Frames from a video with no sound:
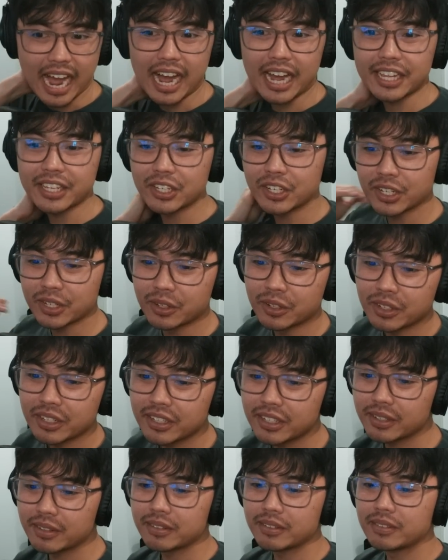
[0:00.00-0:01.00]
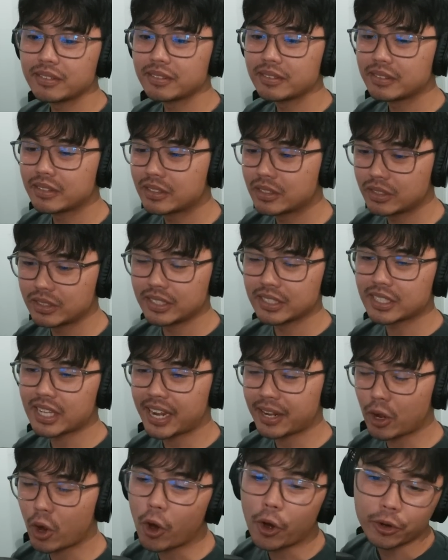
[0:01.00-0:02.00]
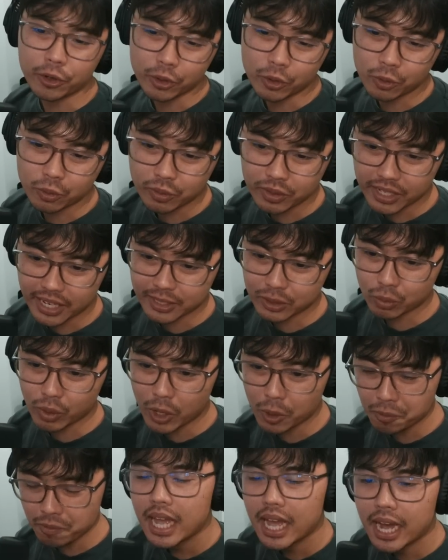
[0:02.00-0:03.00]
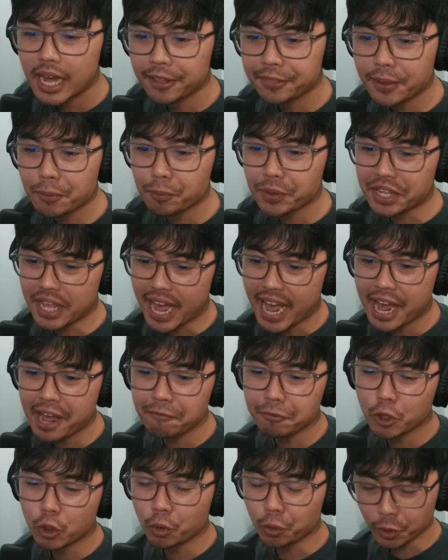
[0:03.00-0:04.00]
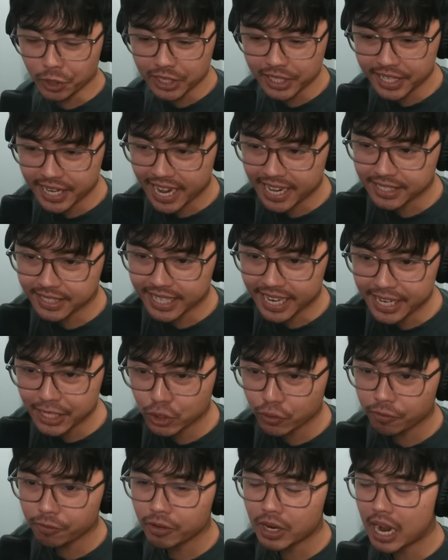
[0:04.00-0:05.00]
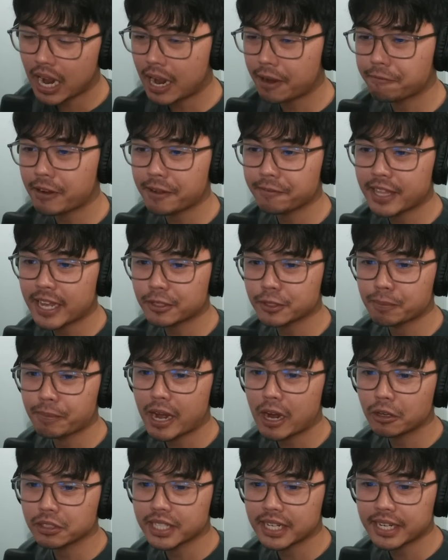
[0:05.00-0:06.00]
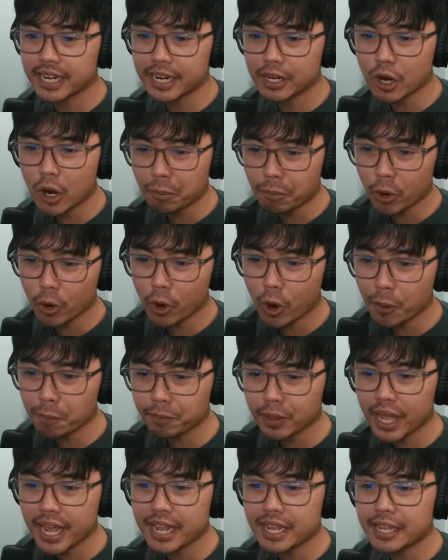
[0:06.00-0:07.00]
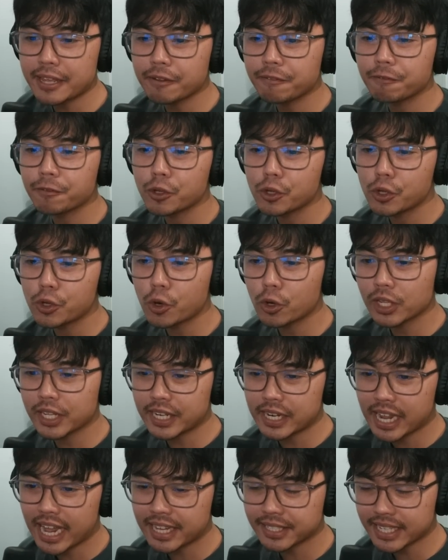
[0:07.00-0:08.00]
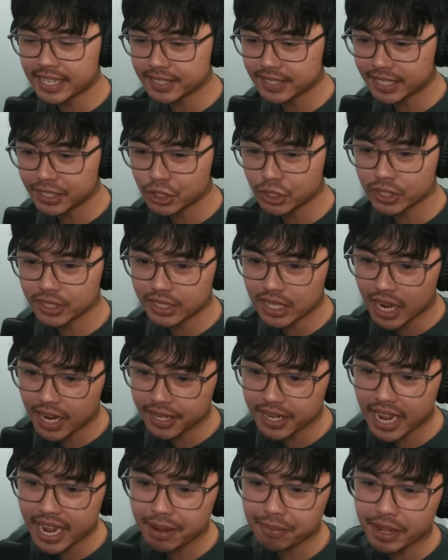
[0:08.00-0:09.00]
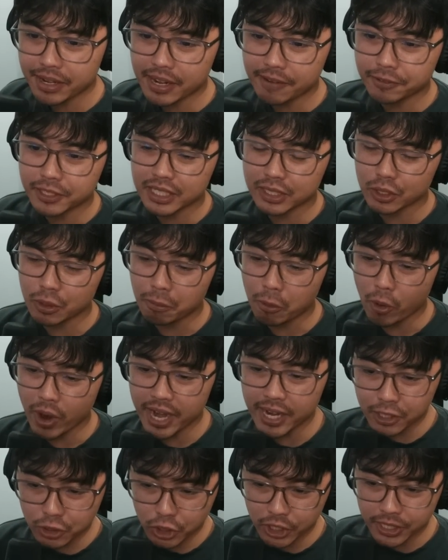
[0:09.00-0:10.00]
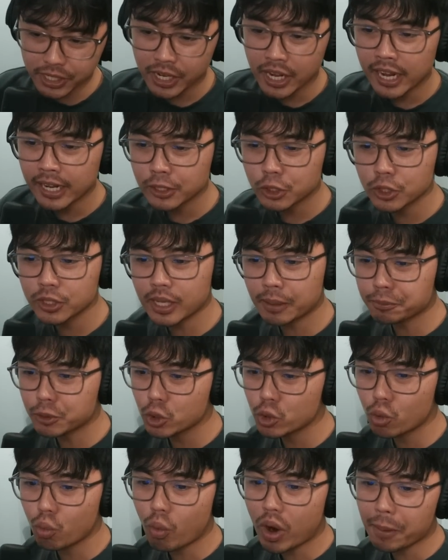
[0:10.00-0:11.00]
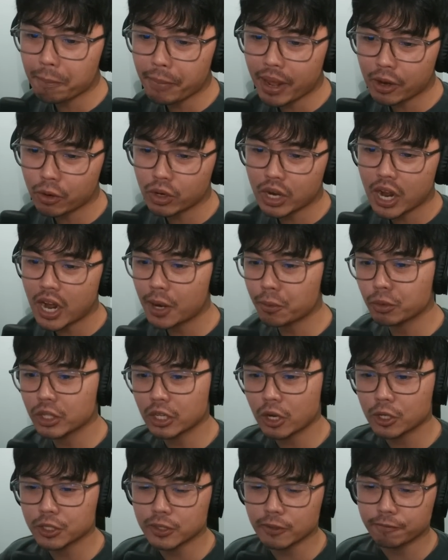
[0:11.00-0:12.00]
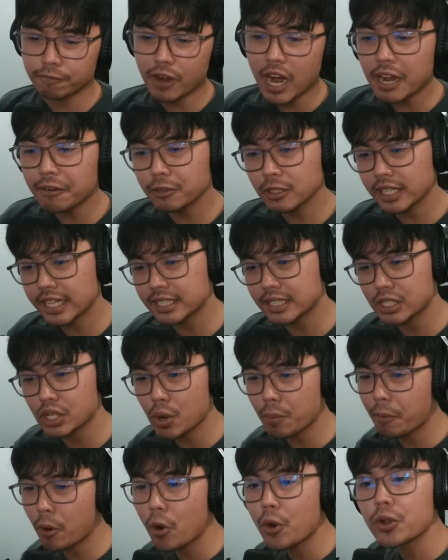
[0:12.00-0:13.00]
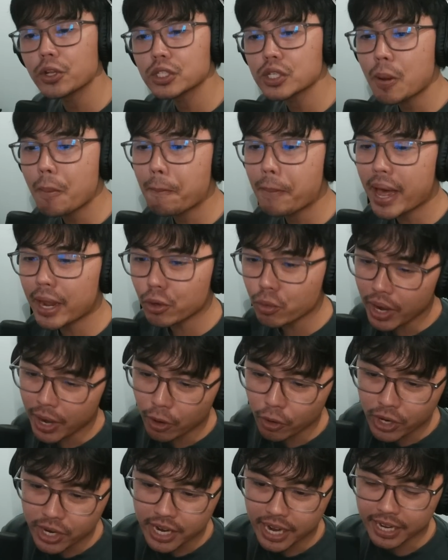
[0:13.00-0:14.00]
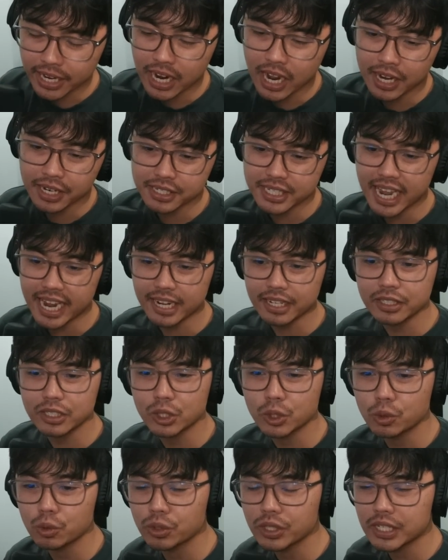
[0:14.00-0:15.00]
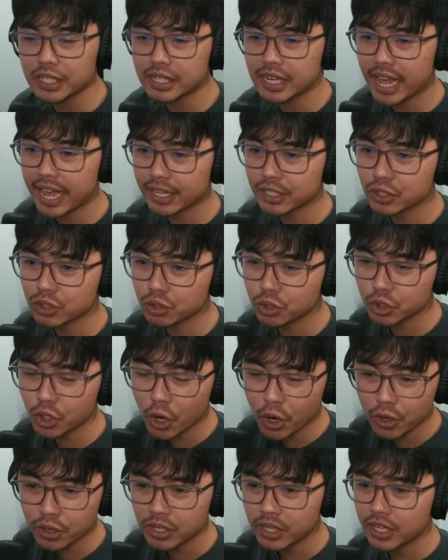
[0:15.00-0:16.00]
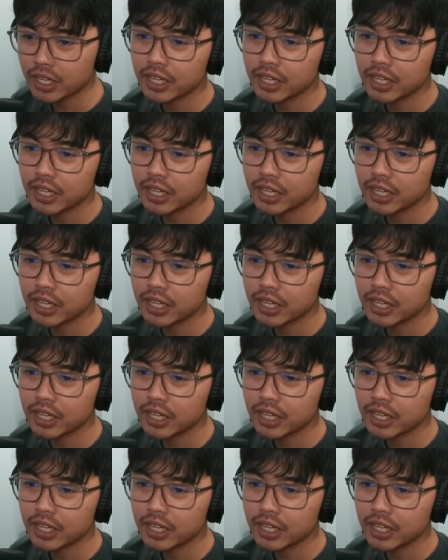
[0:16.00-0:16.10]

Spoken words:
You can... It's like Hercule as well. Then we have Krillin SH, 5,000 power, 10k combo. On play, if your leader has SH in his card name and you have 6 or more energy, choose up to 1 battle card with a cost of 5 or less in your opponent's battle area, and it can't attack until the next turn.